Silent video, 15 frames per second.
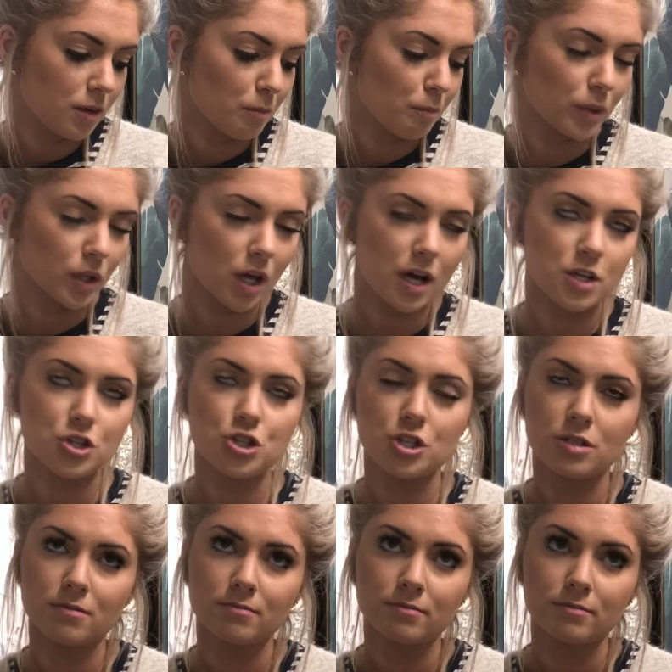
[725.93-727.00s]
Blush,
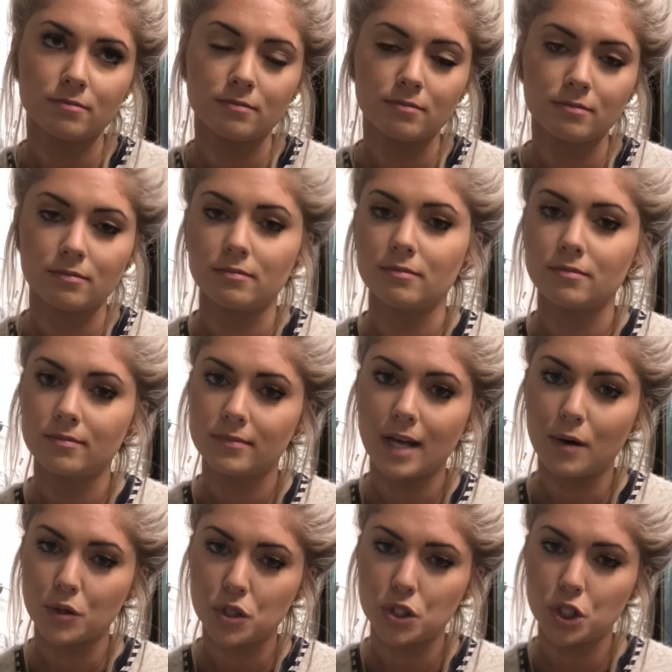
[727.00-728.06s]

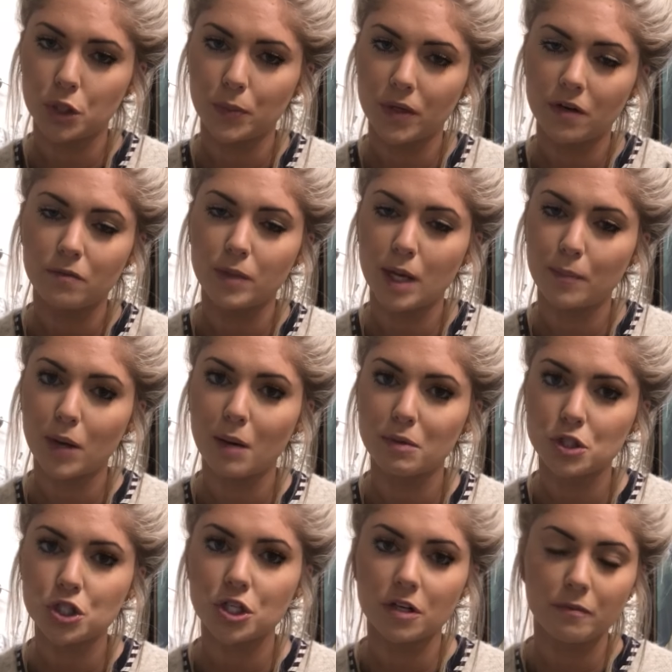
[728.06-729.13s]
that was stupid of me. I probably
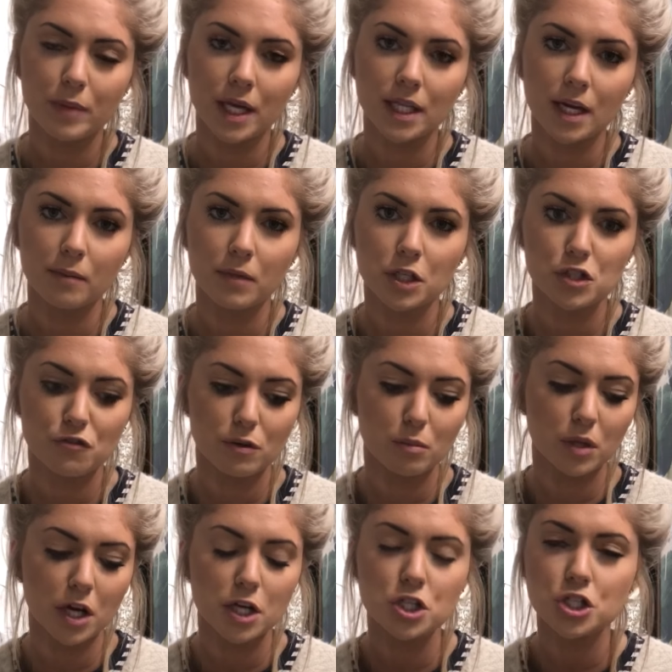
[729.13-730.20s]
shouldn't have paid that much for
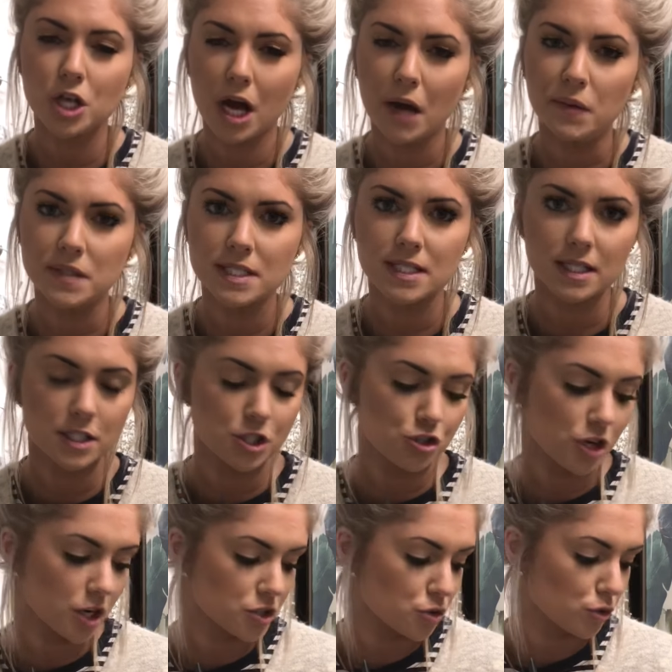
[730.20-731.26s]
blush. I would stick to
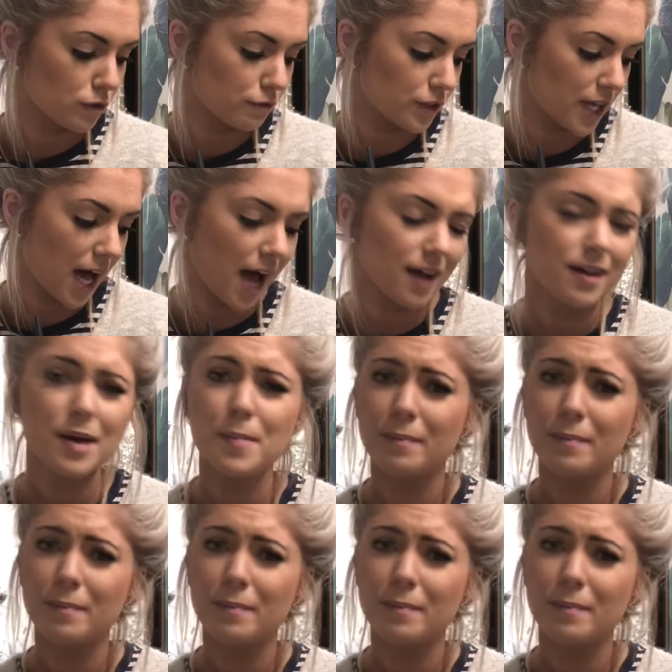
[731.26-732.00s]
drugstore for that.